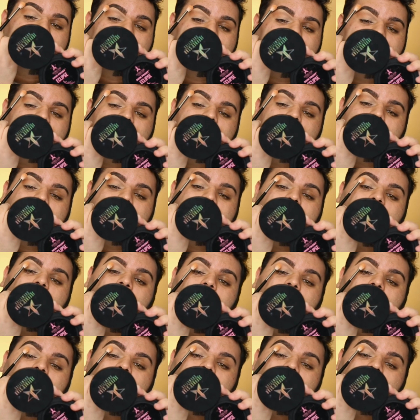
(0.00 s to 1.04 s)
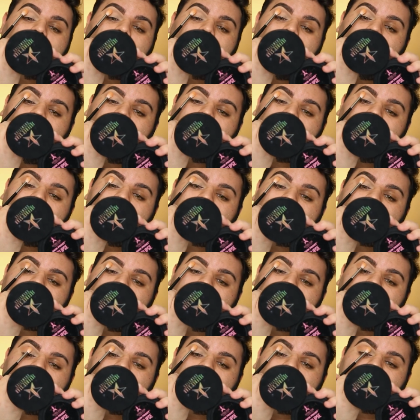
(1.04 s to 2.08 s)
She was doing it all for all the
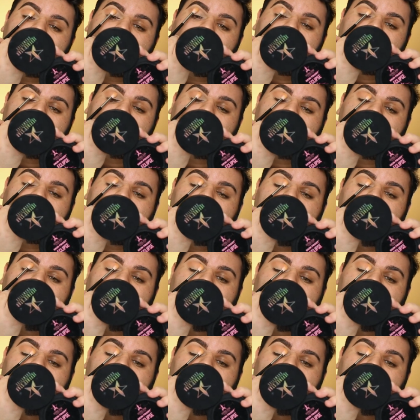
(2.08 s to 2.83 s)
All-Stars episodes.